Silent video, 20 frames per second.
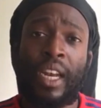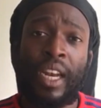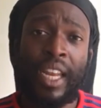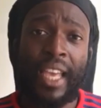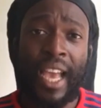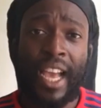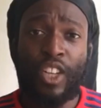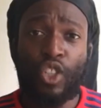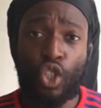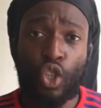
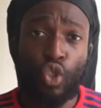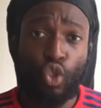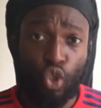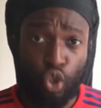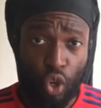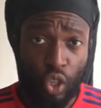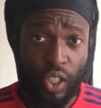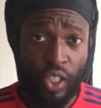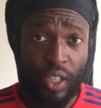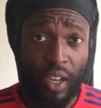Leandro
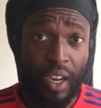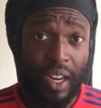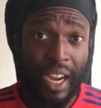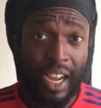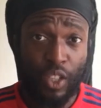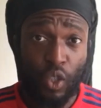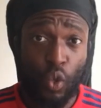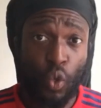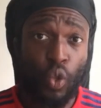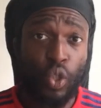Trossard
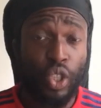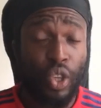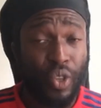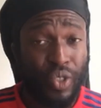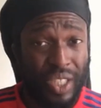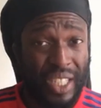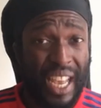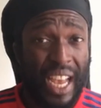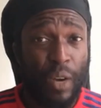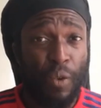has also
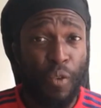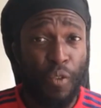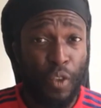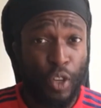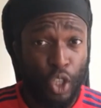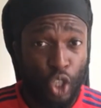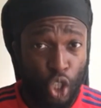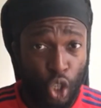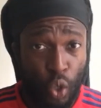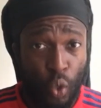signed with
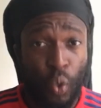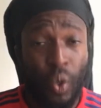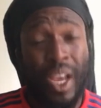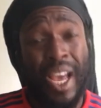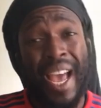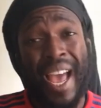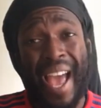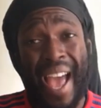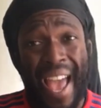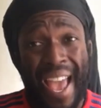a new
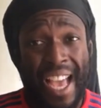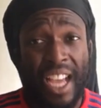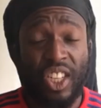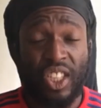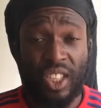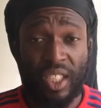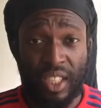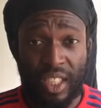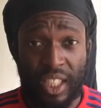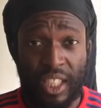
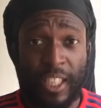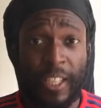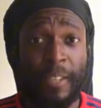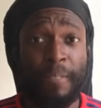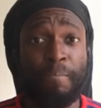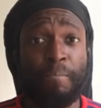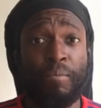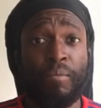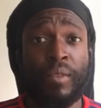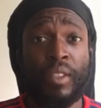agency.